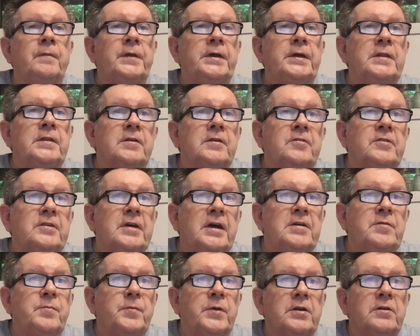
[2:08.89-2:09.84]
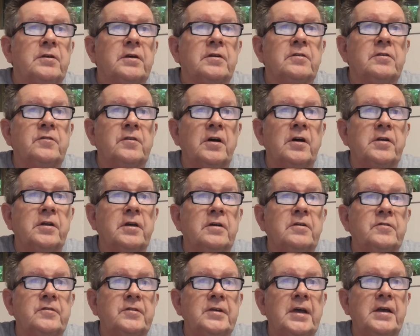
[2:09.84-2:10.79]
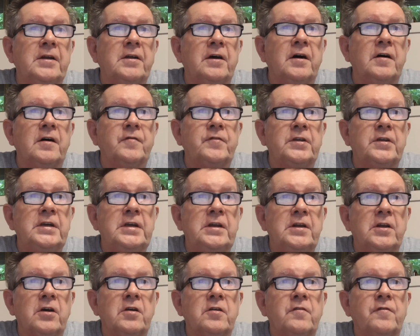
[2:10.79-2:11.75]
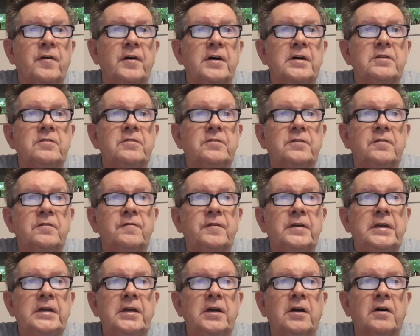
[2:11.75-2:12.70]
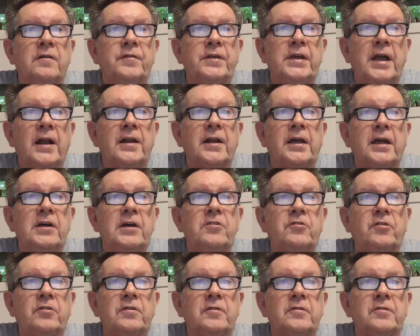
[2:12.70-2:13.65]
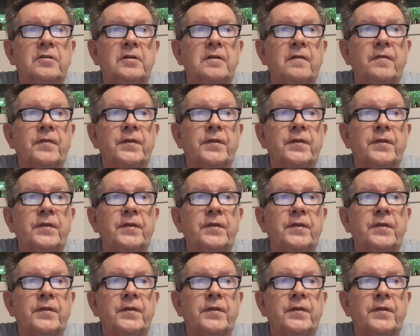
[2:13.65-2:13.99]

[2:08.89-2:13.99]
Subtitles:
In the statement, Zondo said after he notified de Vere of the allegations,